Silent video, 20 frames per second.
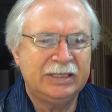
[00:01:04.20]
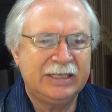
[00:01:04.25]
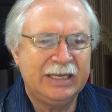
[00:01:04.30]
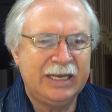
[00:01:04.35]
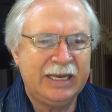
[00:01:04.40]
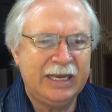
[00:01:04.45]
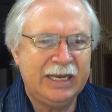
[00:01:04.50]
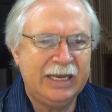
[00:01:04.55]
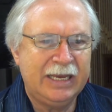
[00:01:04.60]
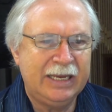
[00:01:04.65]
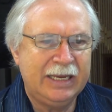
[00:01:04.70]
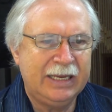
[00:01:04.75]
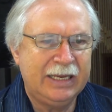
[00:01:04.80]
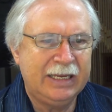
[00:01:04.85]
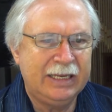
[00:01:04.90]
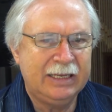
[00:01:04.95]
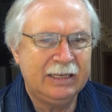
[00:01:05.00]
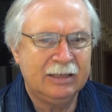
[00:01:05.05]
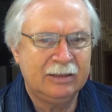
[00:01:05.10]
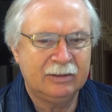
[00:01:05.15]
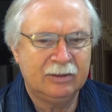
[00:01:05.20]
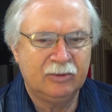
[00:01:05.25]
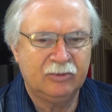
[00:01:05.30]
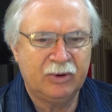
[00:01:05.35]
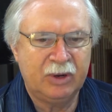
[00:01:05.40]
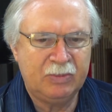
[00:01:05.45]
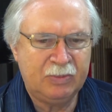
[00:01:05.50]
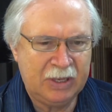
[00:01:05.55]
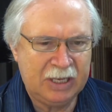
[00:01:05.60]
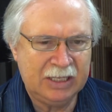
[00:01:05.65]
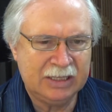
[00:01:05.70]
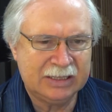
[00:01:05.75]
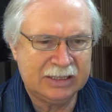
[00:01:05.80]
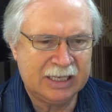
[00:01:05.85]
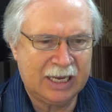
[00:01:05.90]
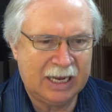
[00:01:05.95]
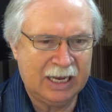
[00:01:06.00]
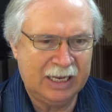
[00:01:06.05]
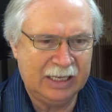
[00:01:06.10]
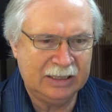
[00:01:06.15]
see repeat
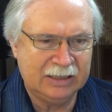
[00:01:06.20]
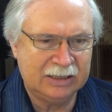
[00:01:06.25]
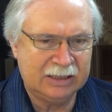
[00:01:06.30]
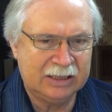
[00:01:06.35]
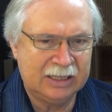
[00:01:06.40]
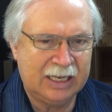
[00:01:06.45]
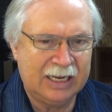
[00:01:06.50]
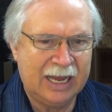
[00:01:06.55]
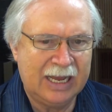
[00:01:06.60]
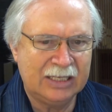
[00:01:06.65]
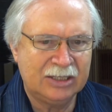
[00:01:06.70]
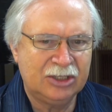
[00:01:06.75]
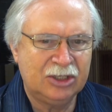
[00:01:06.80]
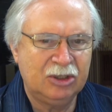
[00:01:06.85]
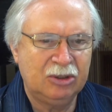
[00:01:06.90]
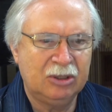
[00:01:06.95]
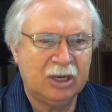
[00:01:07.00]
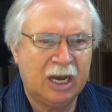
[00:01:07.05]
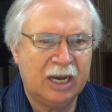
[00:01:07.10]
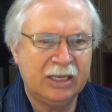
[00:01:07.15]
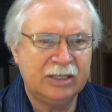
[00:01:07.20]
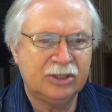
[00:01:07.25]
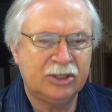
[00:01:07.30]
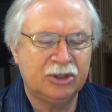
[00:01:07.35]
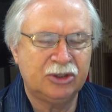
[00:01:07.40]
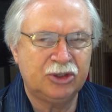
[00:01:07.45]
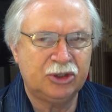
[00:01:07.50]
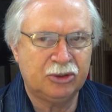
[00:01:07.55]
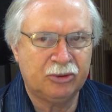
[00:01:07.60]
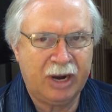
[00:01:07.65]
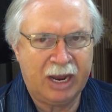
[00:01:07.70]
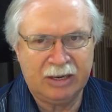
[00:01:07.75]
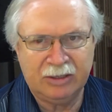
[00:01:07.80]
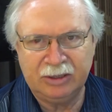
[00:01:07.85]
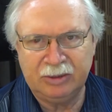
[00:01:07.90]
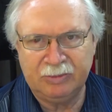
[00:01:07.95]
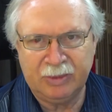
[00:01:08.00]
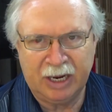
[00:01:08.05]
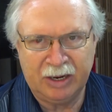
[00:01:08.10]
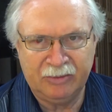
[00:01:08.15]
signs. The last two lines are
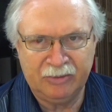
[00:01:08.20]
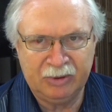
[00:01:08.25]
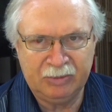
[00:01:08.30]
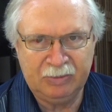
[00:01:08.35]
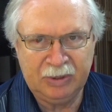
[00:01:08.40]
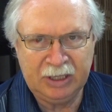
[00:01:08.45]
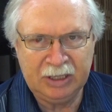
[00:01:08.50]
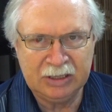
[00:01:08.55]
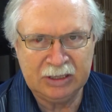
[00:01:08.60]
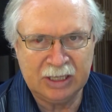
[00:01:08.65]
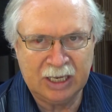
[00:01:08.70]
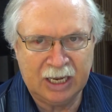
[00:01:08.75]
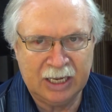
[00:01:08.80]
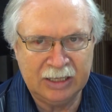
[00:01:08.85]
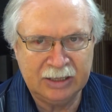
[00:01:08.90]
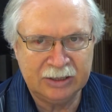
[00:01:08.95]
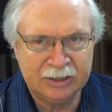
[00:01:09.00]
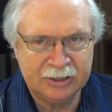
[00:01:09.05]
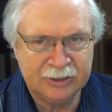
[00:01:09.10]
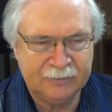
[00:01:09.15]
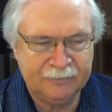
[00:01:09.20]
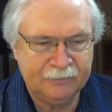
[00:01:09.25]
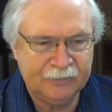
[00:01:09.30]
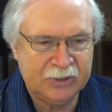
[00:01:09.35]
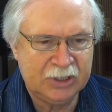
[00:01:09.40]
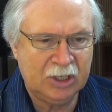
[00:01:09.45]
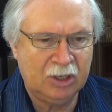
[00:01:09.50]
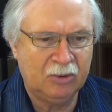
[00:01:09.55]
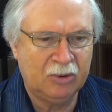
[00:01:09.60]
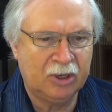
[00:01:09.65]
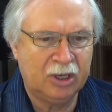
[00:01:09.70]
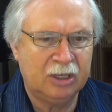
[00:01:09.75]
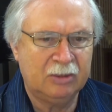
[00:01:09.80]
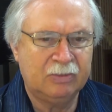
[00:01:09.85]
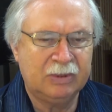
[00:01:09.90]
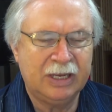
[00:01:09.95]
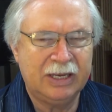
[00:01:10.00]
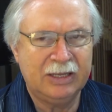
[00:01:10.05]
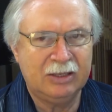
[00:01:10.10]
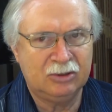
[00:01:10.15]
surrounded by repeat signs, so we're going to
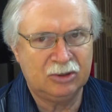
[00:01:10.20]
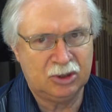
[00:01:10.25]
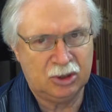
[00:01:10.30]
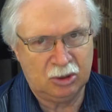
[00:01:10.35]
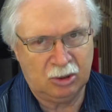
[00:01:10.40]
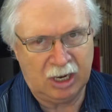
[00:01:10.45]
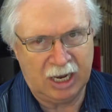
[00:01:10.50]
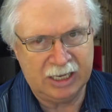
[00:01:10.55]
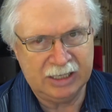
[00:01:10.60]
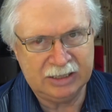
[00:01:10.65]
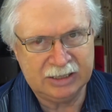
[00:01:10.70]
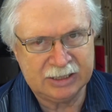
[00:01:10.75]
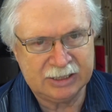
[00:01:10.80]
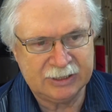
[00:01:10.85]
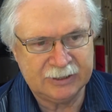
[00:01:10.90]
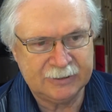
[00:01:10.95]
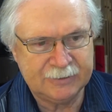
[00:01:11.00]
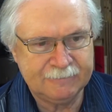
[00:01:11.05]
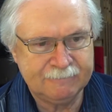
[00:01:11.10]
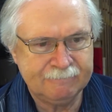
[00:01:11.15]
play those twice.